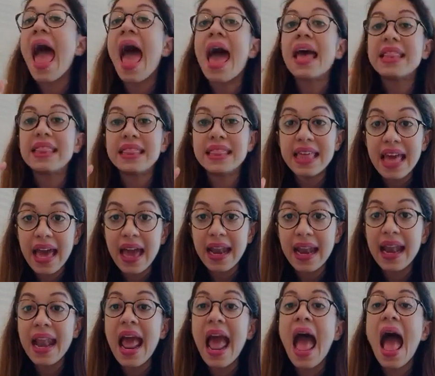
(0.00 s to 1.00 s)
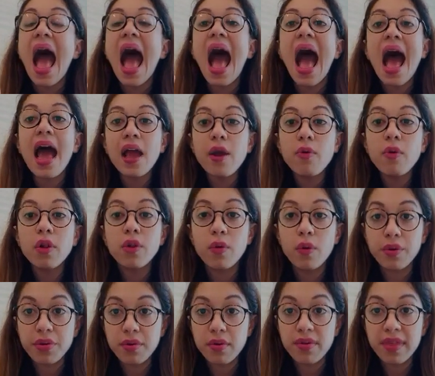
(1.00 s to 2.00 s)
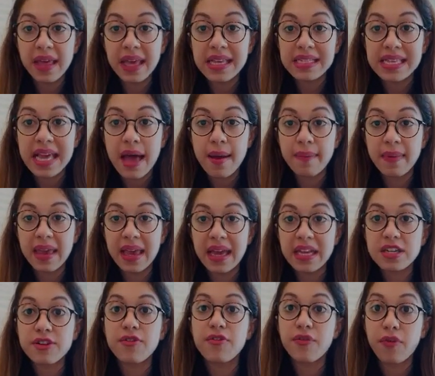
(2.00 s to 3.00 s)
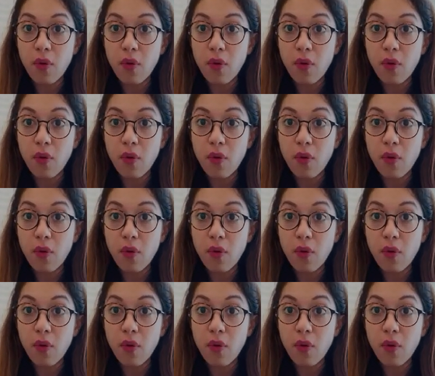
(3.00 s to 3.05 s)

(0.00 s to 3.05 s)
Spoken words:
And then I will go through the exam kit